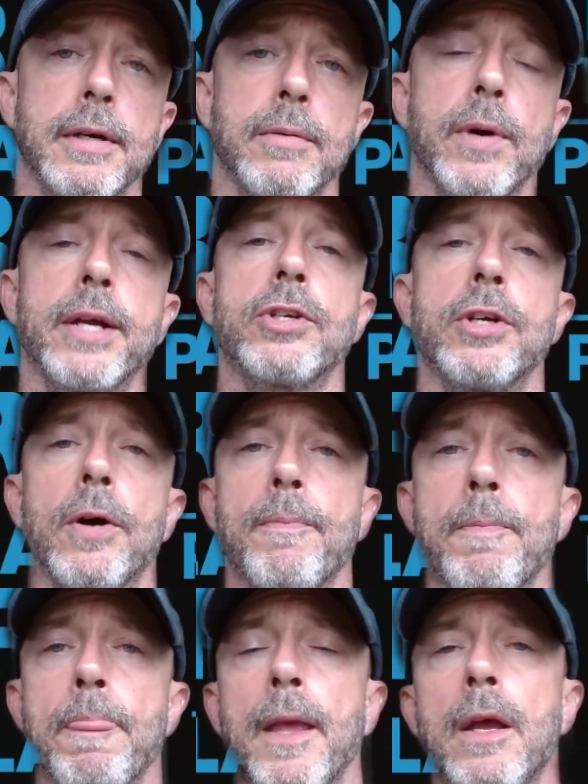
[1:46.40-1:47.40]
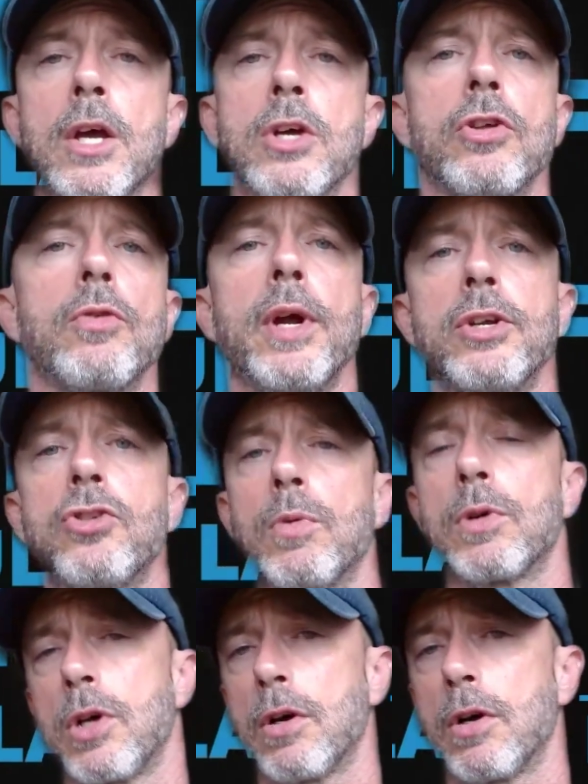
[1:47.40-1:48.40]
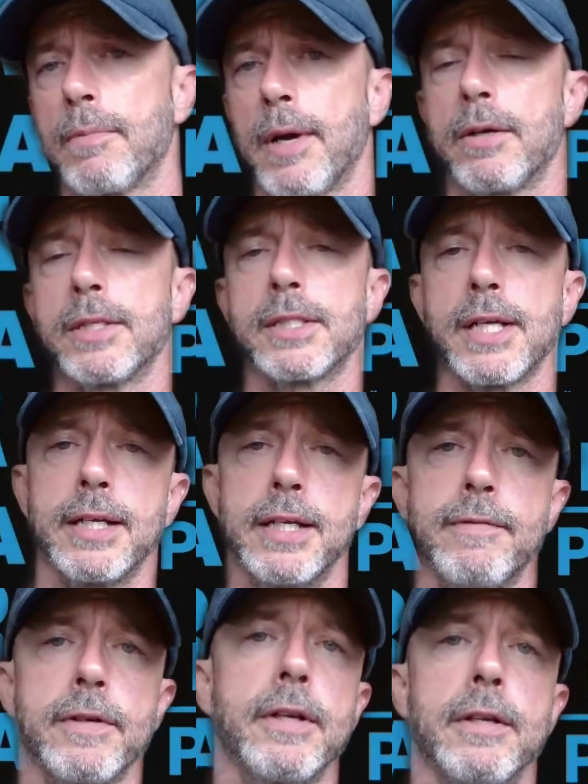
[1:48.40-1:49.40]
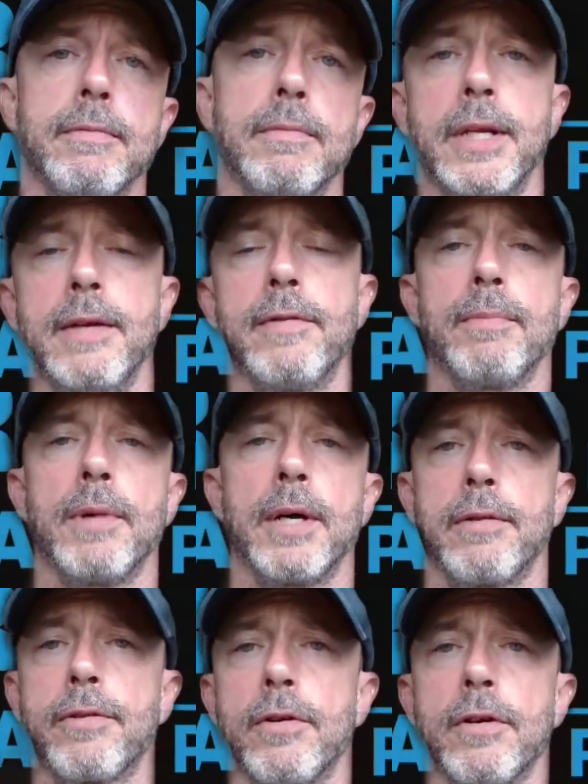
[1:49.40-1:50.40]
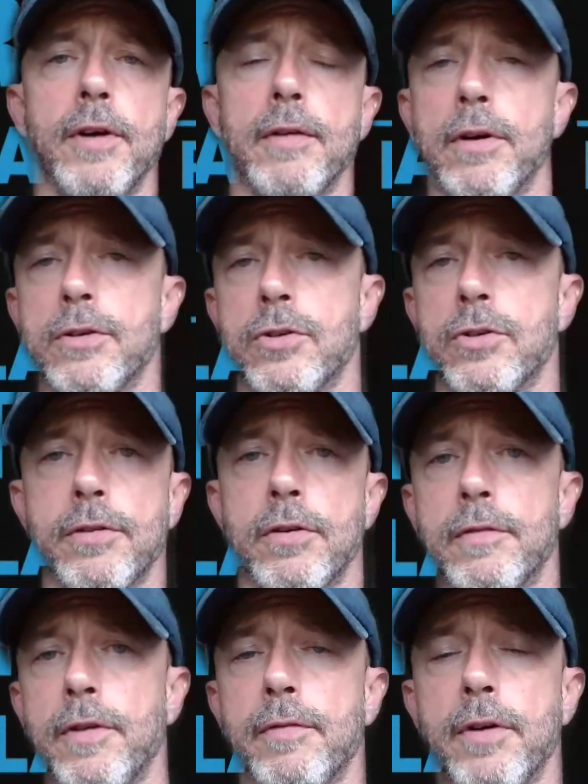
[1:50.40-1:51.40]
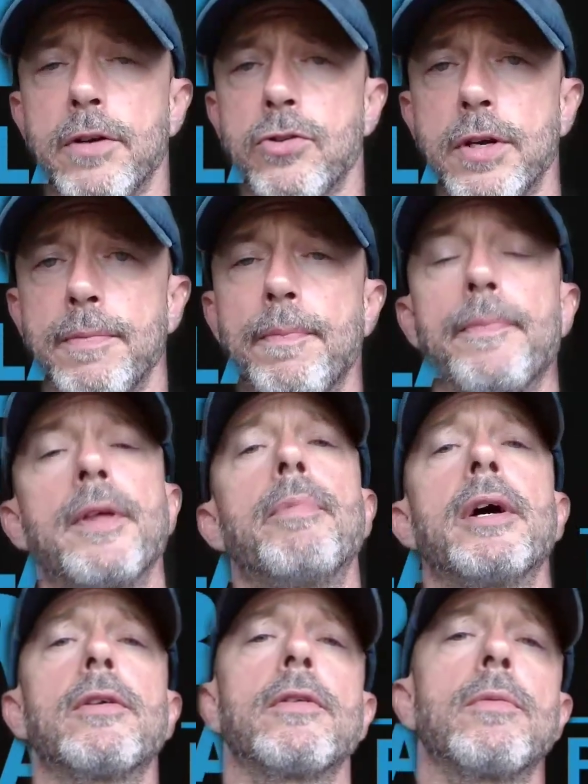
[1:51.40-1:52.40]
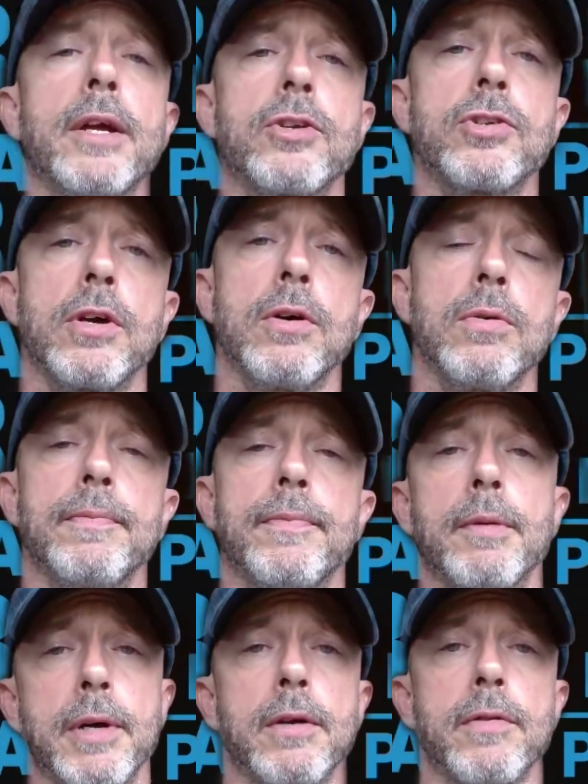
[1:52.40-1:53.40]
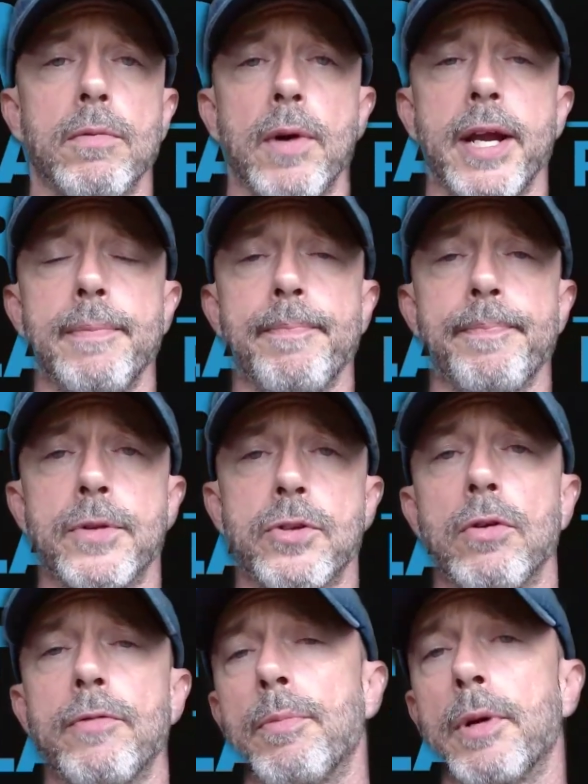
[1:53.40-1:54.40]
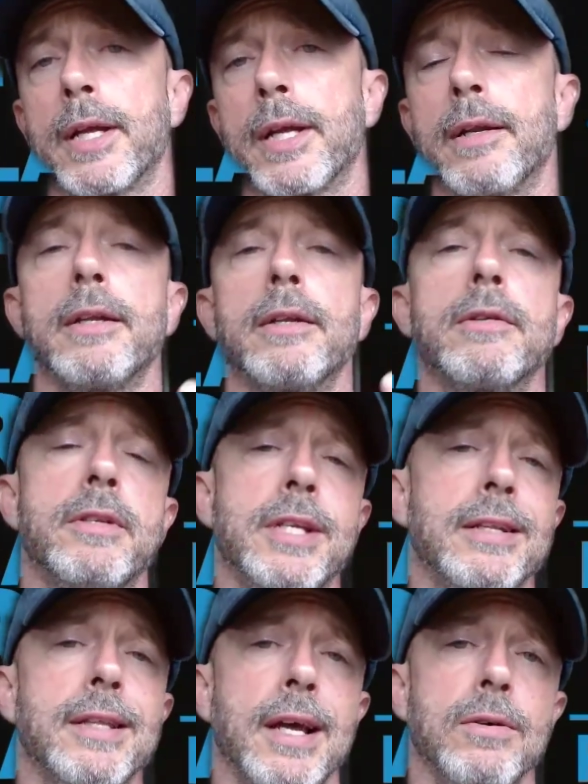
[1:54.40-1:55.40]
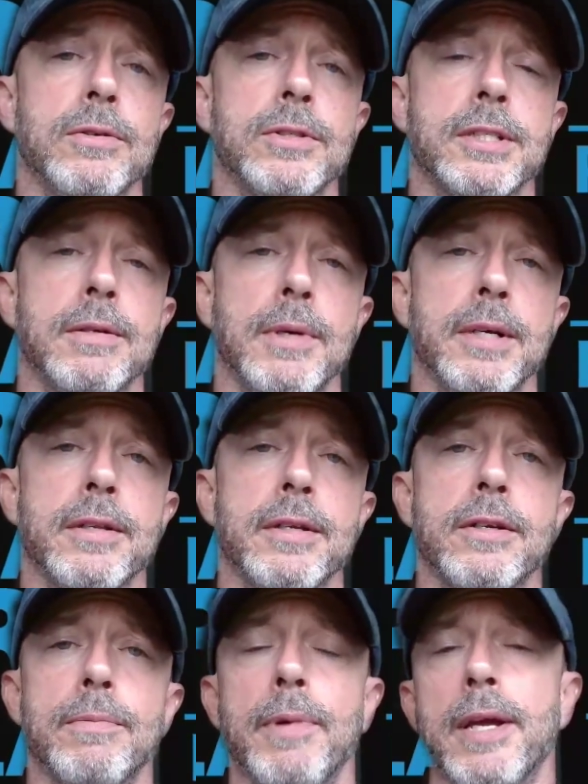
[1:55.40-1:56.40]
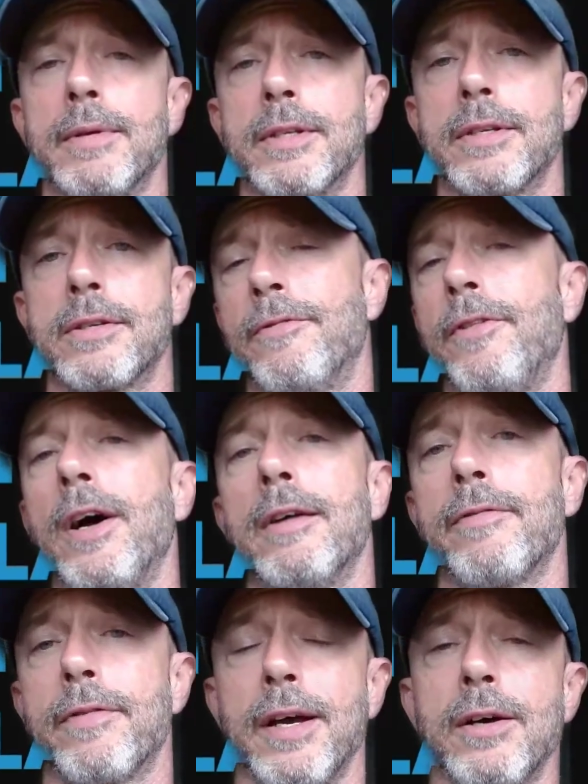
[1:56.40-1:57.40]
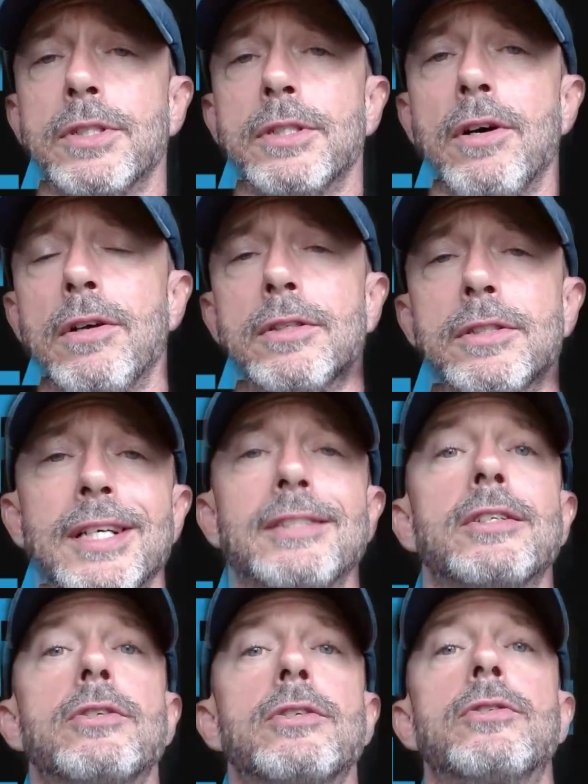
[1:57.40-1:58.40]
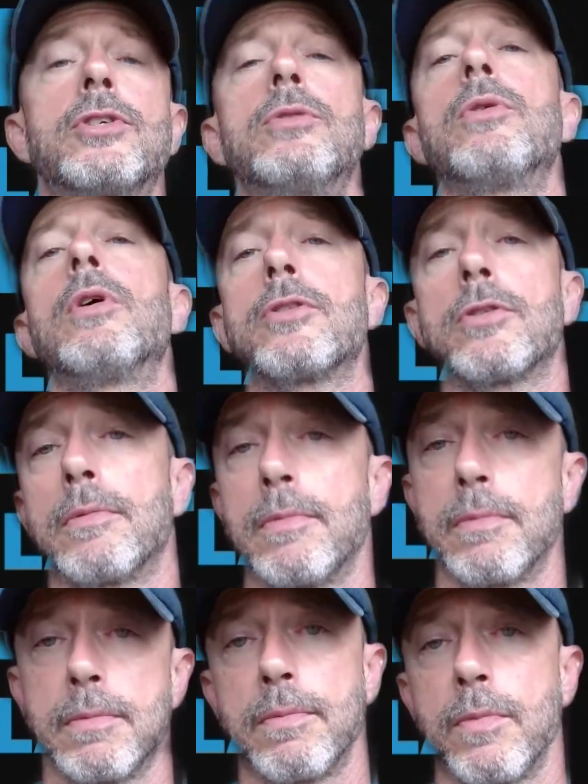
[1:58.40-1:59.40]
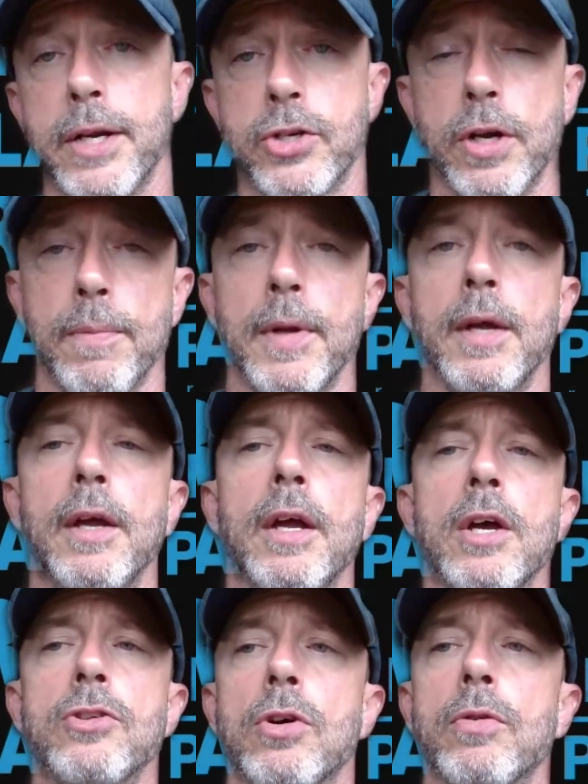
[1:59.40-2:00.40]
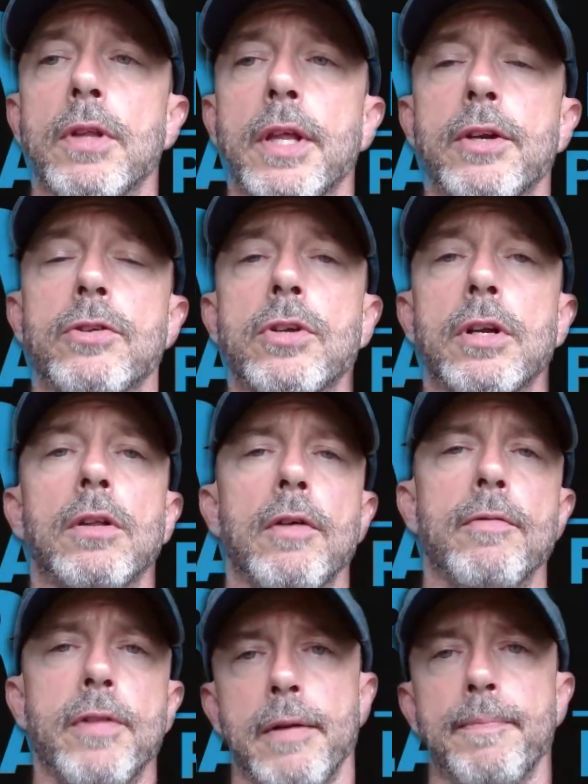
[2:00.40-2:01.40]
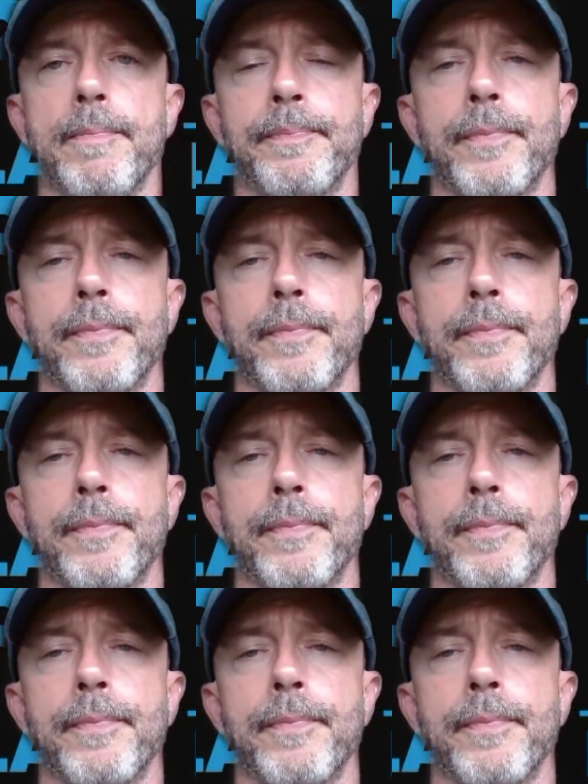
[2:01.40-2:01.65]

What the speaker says: ratio. So the ratio we're talking about is that even money, 3,500 to 3,500. The better the ratio, the better the rate. So if you're bringing in $10,000 a month and your payment's $5,000, that's a 200 ratio. So the lender's going to love that.